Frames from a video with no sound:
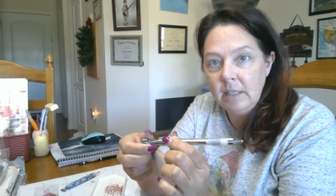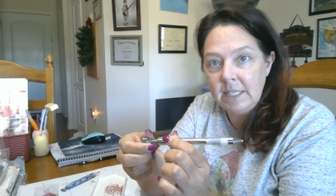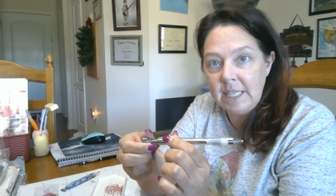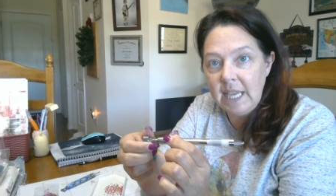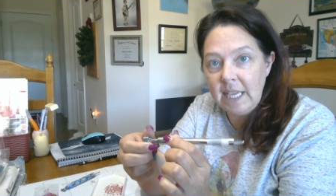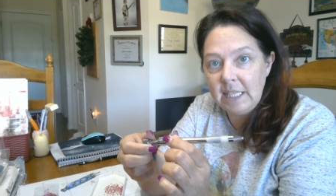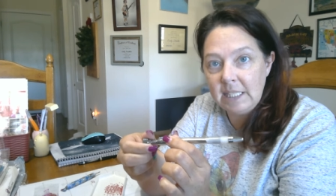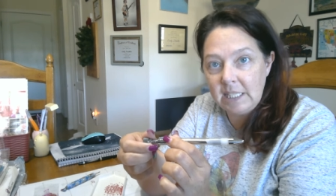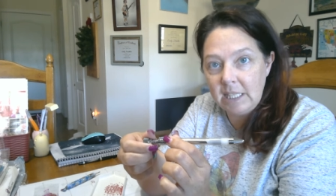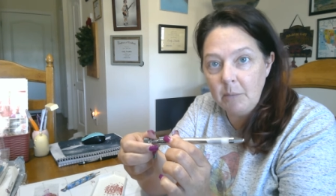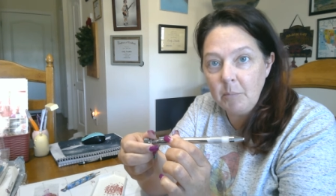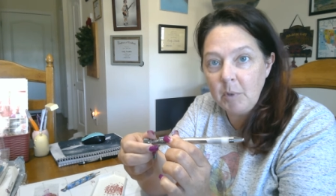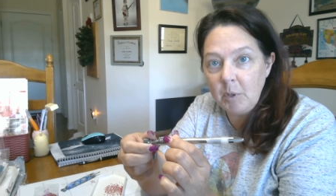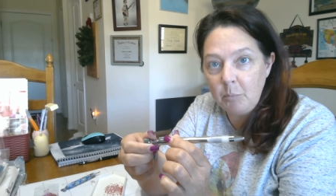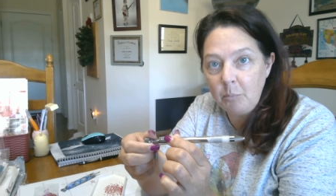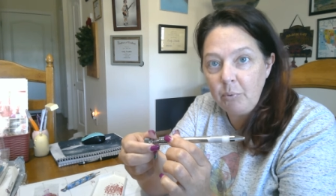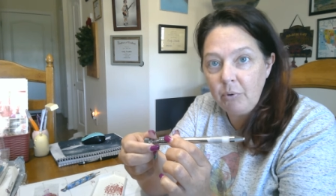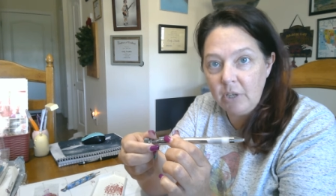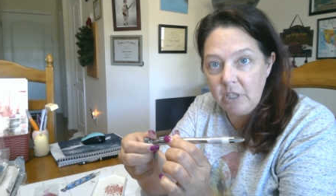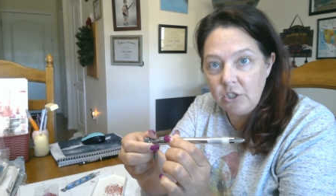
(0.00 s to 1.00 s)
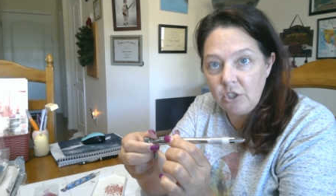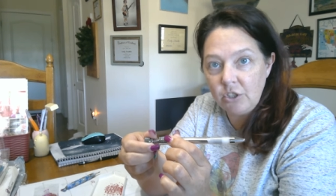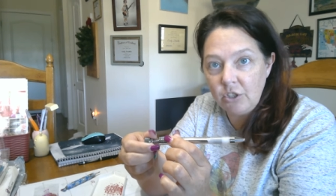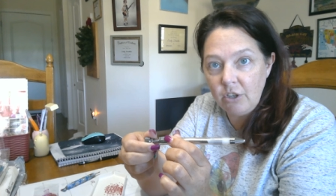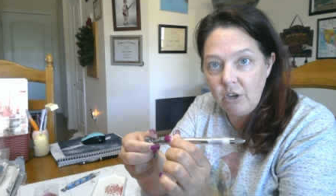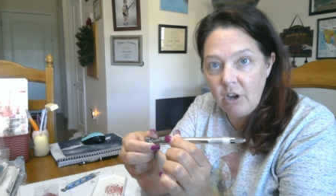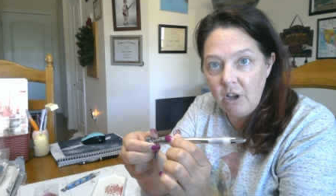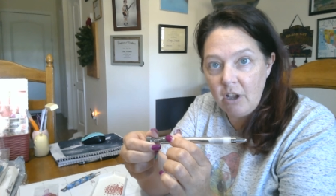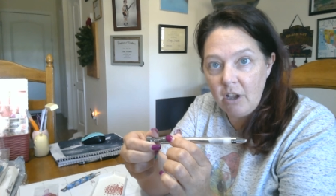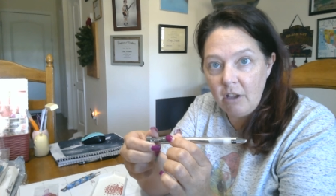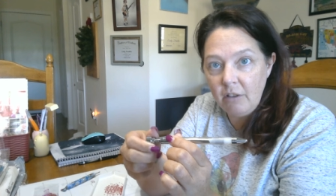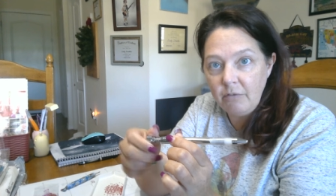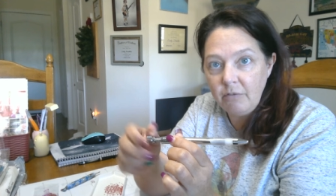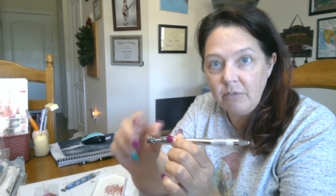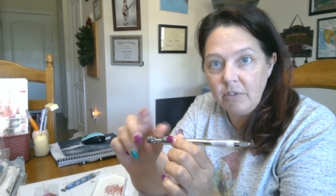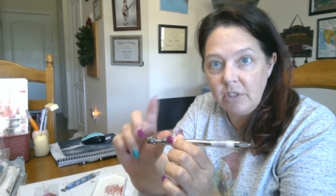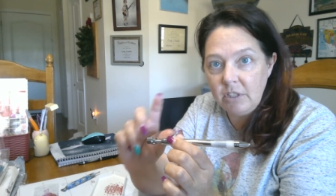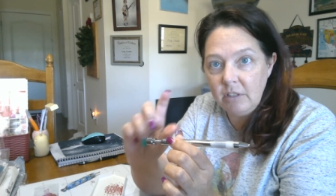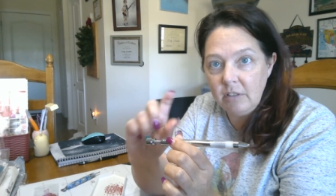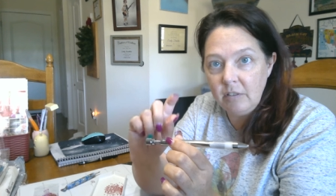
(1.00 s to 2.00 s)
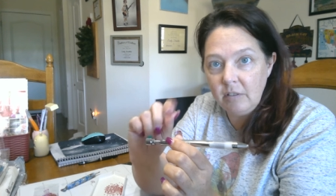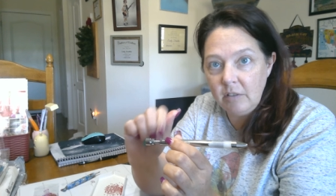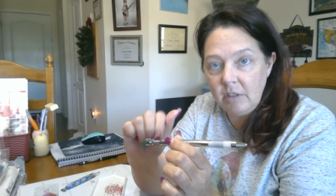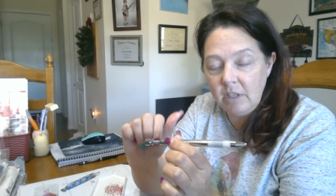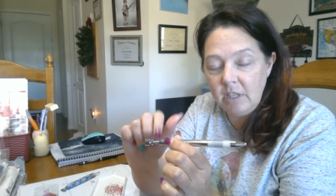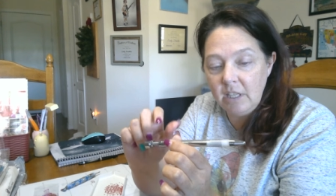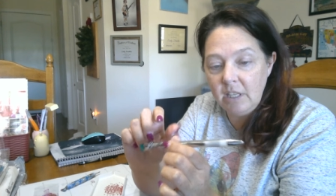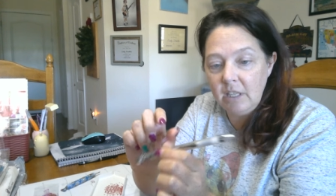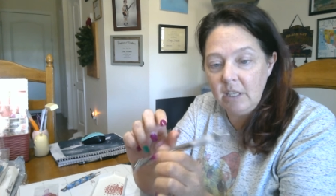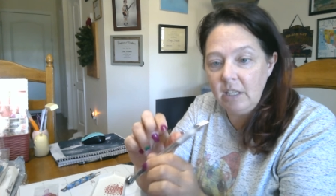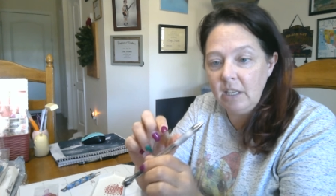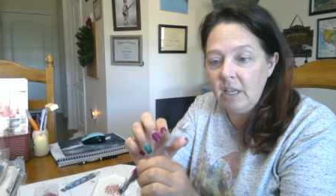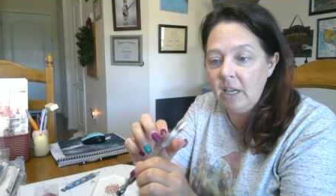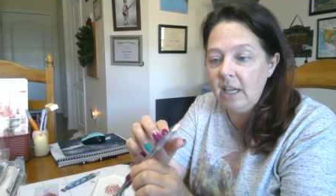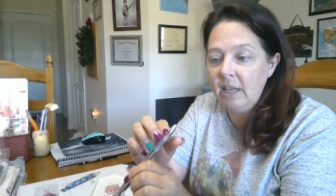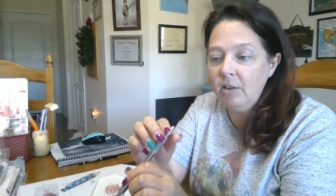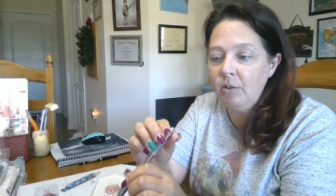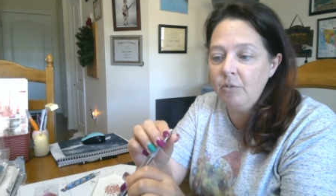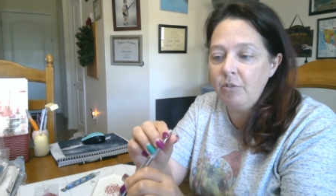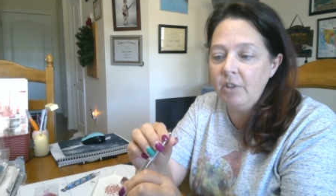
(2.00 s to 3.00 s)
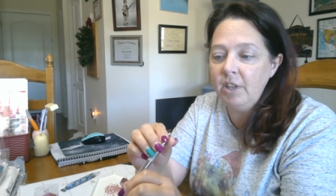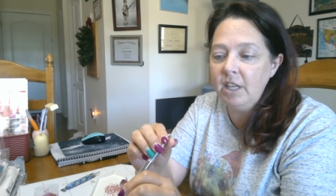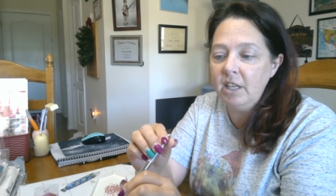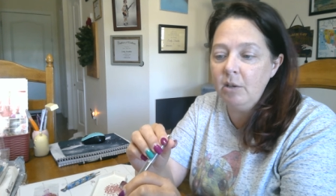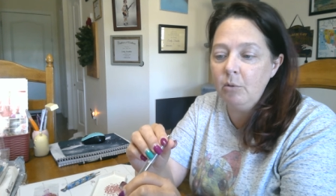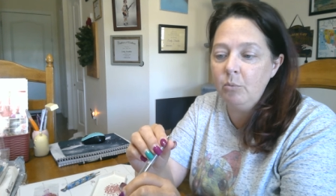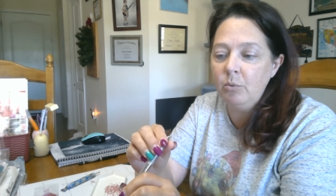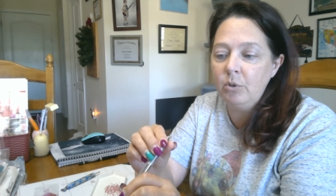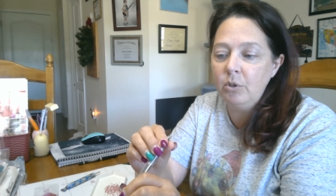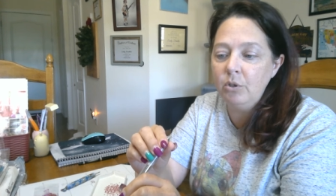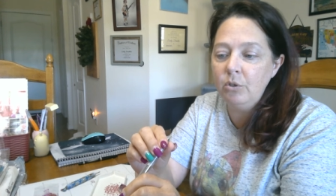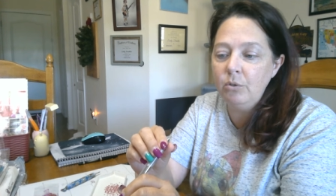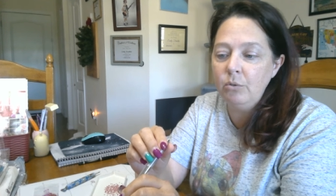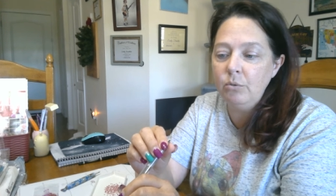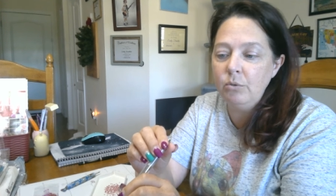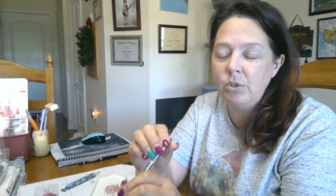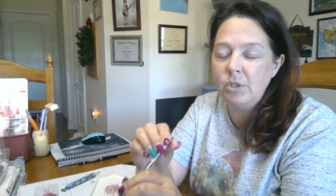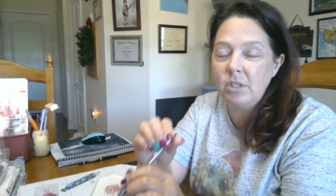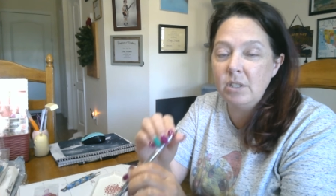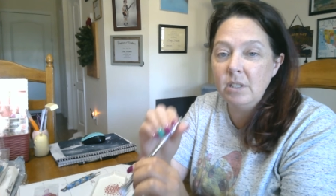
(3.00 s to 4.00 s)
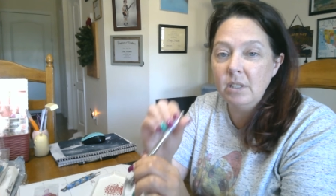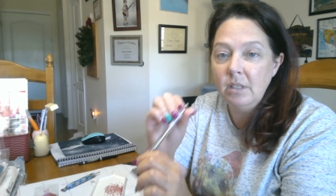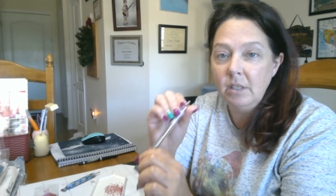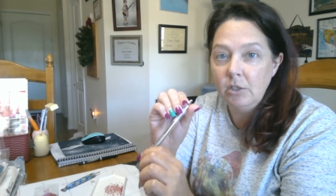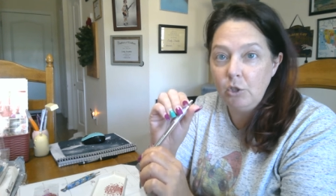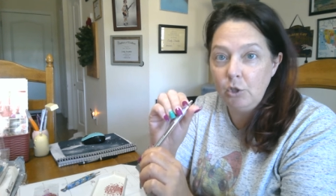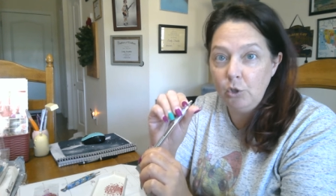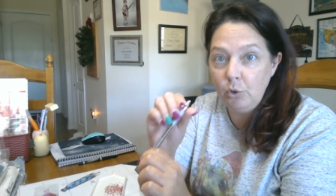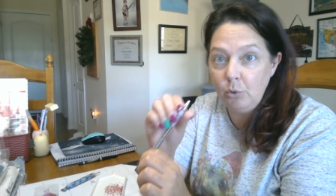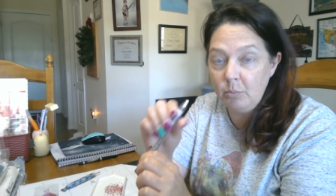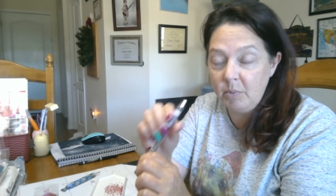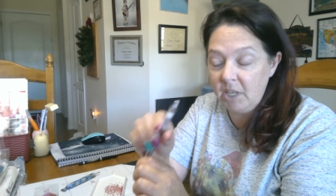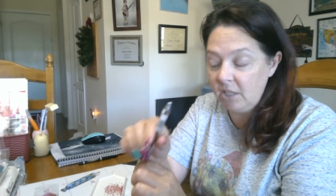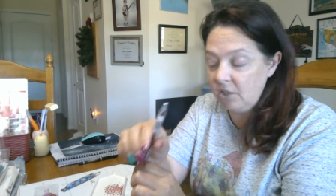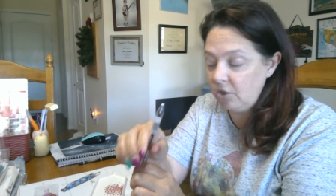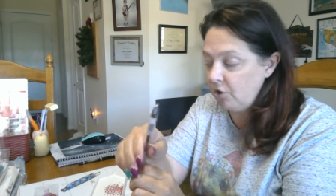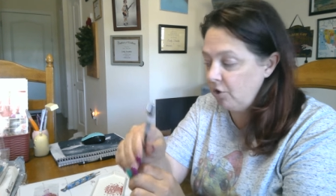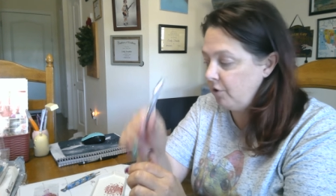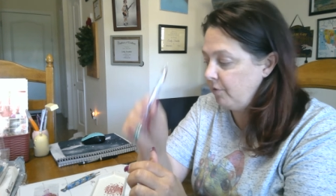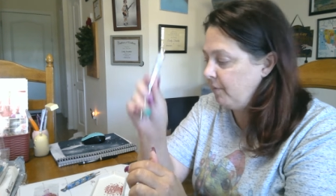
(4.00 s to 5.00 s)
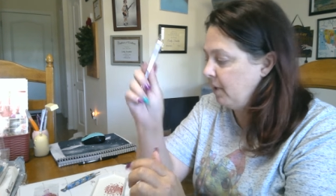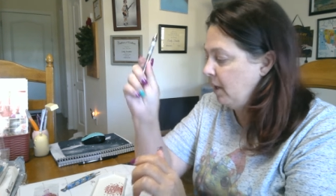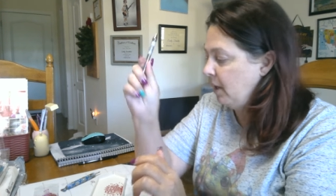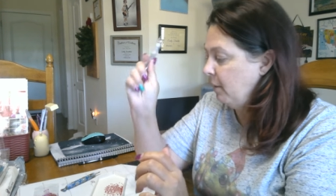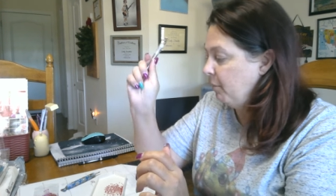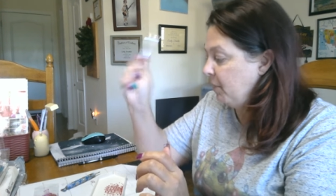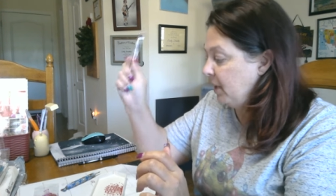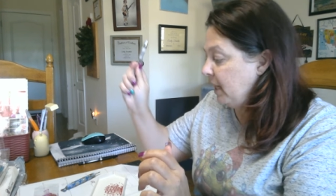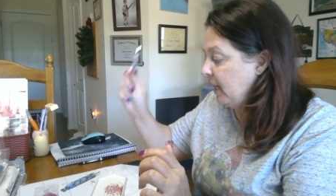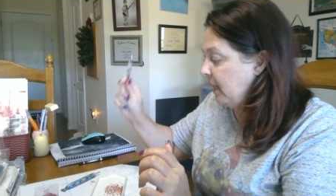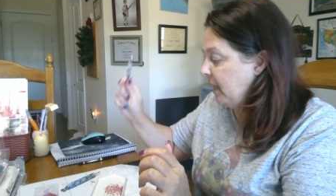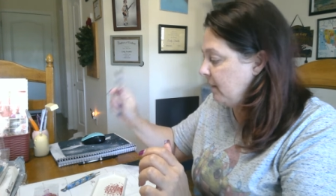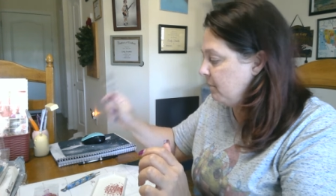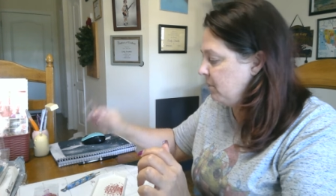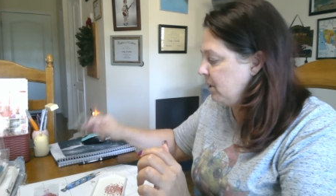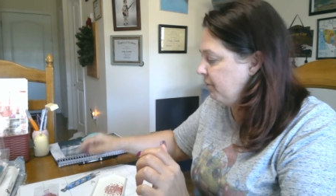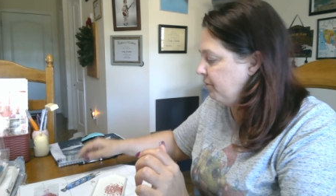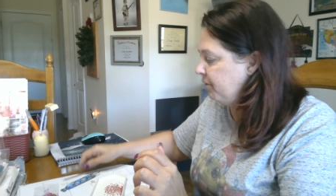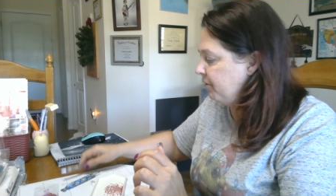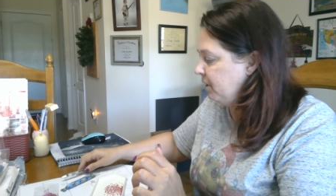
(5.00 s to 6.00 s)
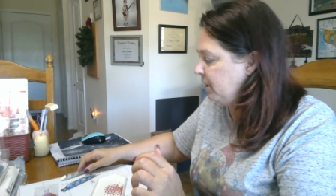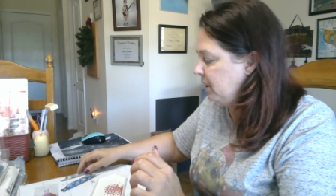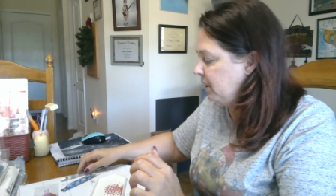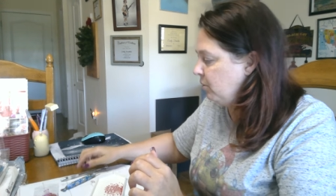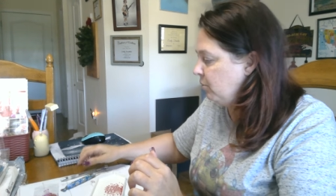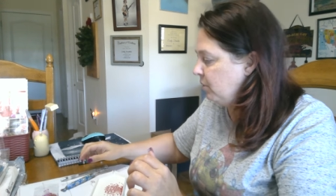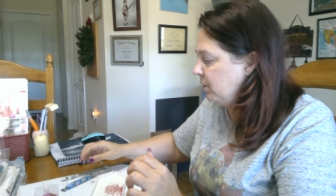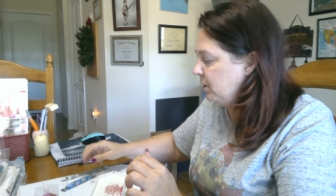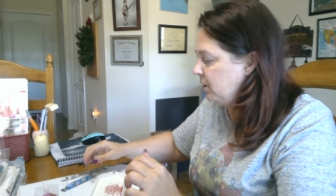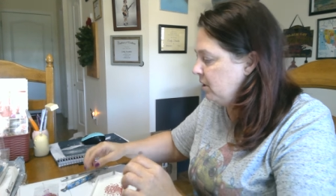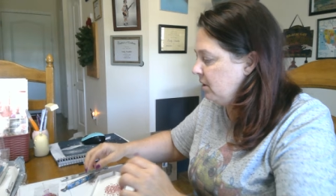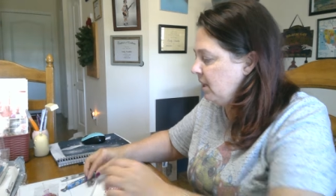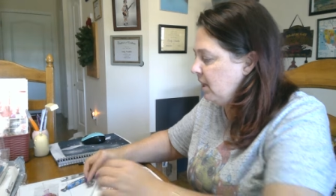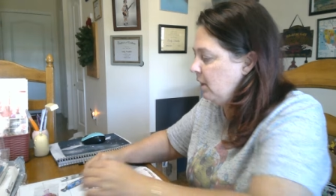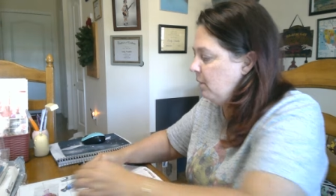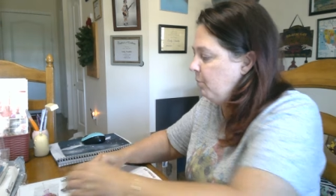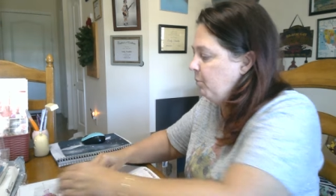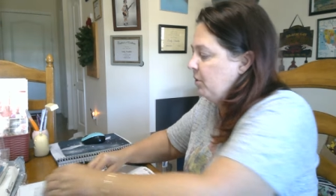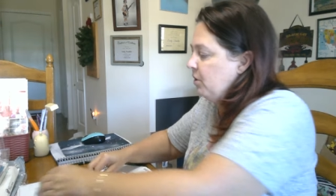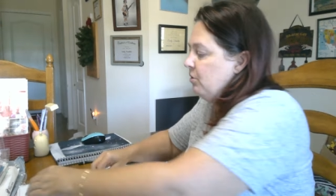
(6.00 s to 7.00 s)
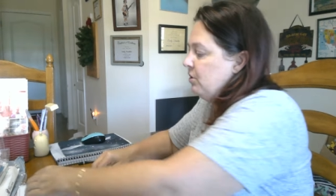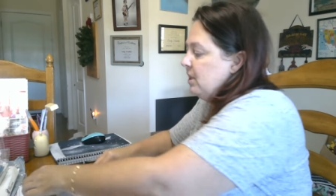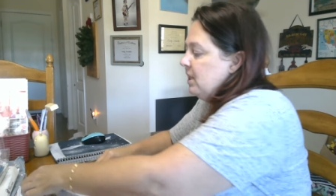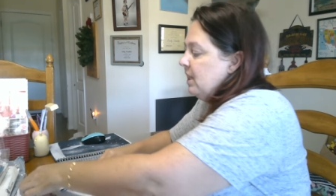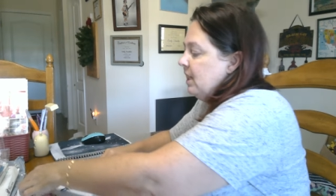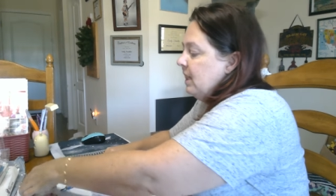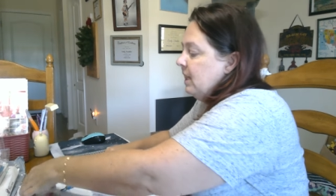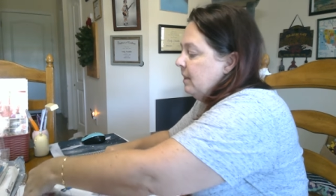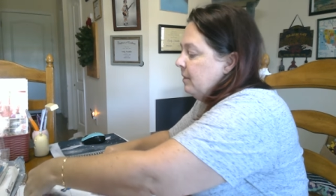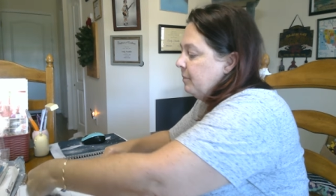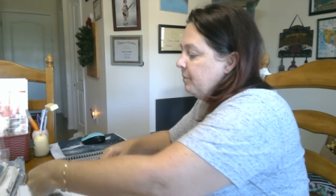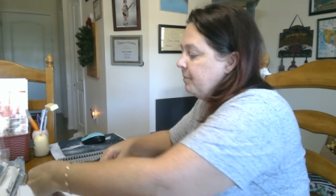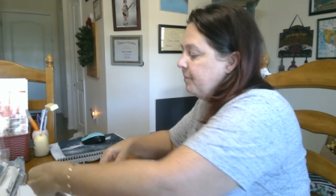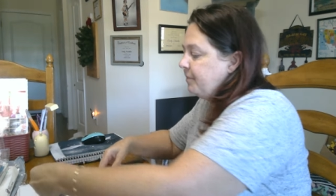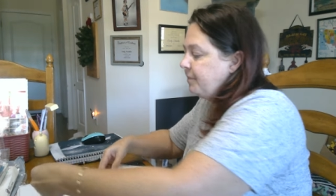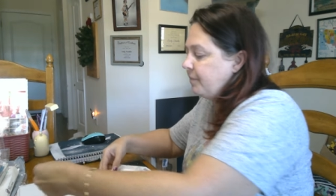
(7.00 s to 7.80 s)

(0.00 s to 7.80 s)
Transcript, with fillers: take some of the pressure off, then I don't think it will ooze too much. But I am definitely going to keep using it.